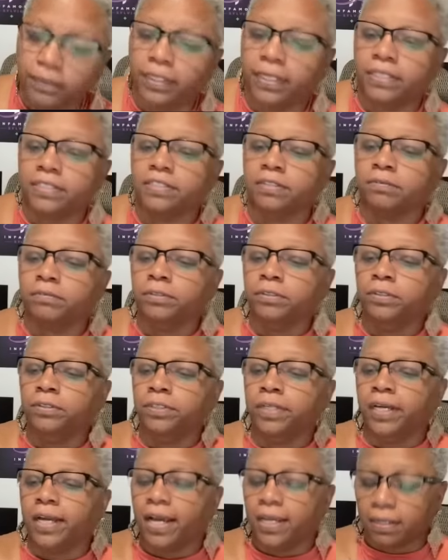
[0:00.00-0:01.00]
Here's the rule.
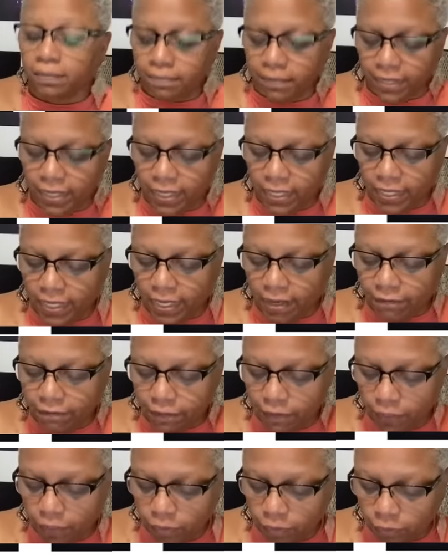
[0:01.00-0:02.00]
You got to be in here
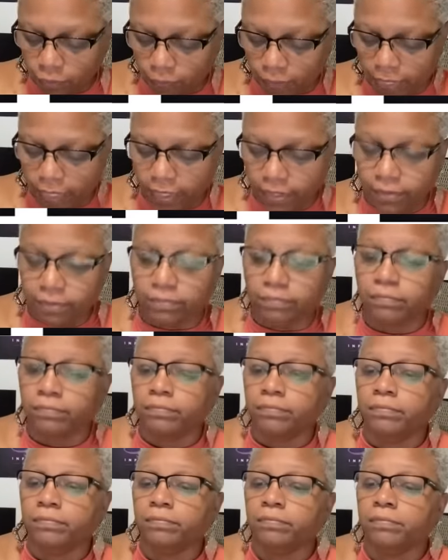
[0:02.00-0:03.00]
for you to win.
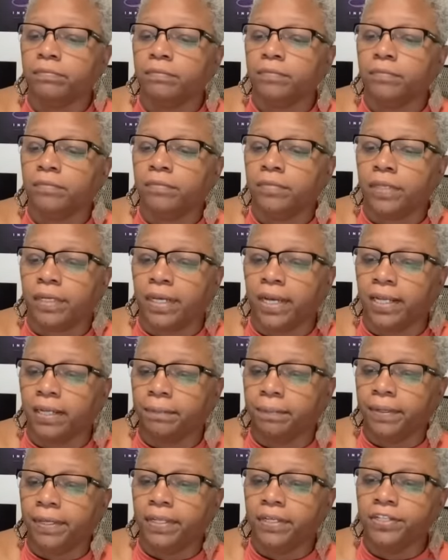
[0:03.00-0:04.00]
You got
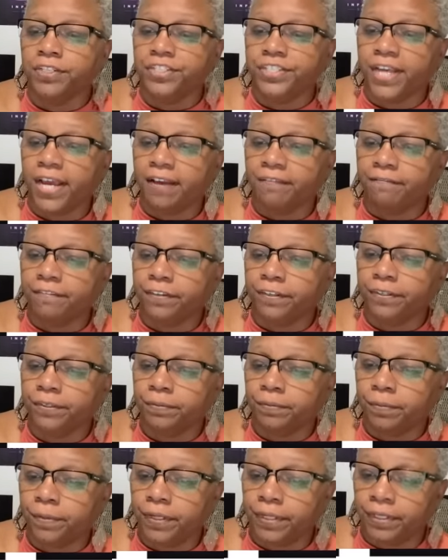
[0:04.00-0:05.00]
to be in the chat for you
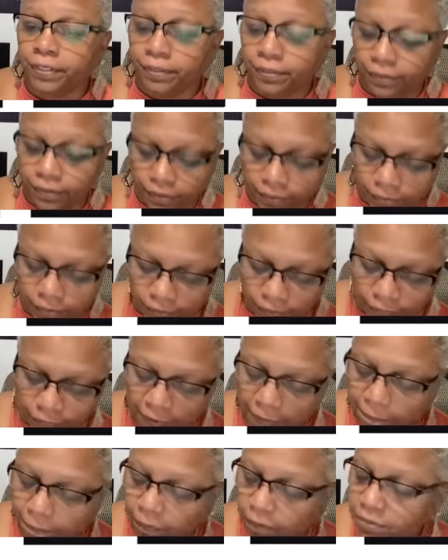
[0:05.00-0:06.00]
to win. So if
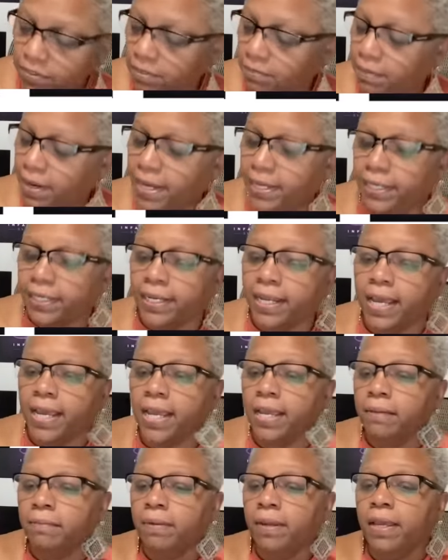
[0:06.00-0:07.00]
I pull somebody's
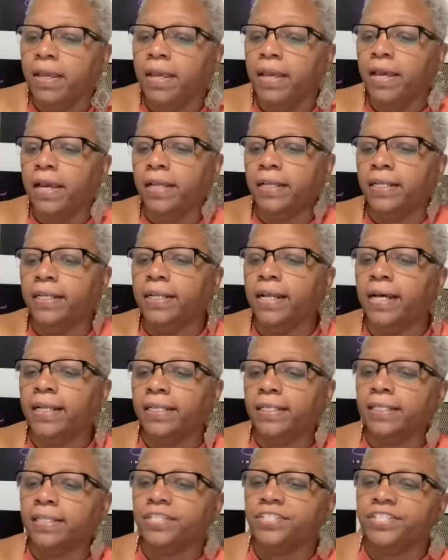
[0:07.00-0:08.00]
name and they're
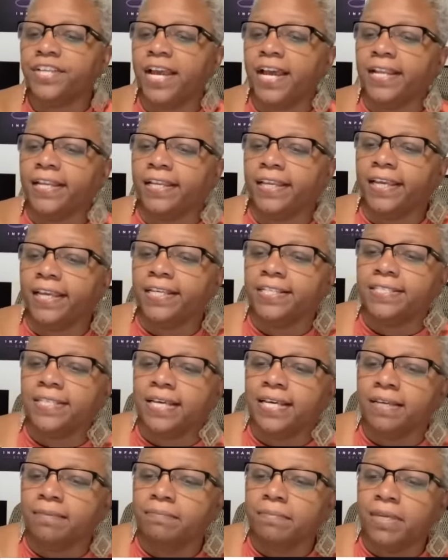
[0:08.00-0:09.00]
not in the chat, they can't
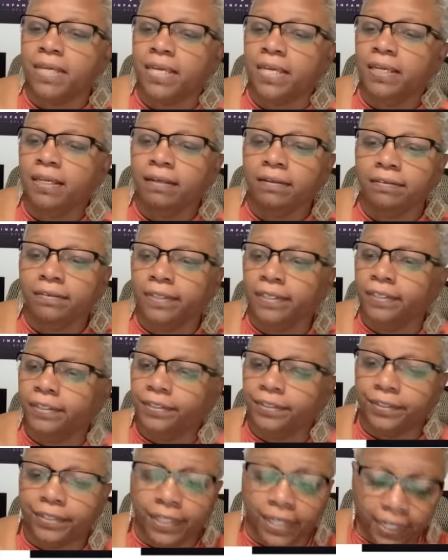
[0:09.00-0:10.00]
say me, then
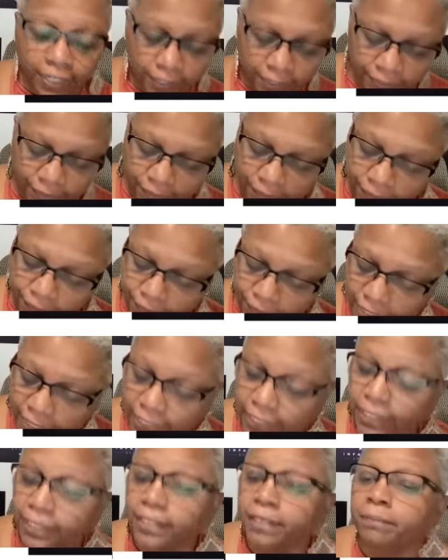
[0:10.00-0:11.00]
you're not in. You're
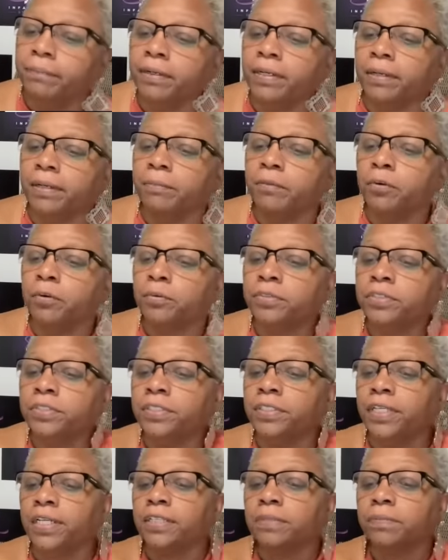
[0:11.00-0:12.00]
not getting the money. I'm going to
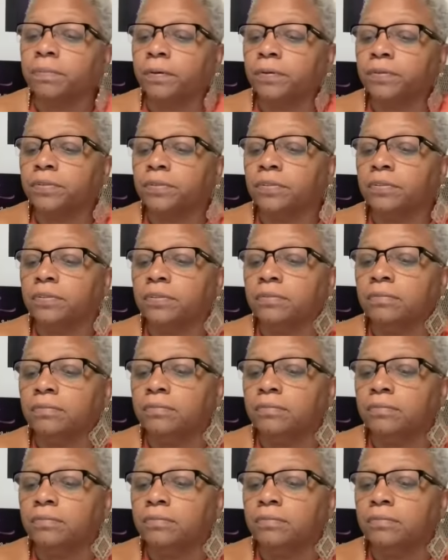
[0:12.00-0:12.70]
the next person.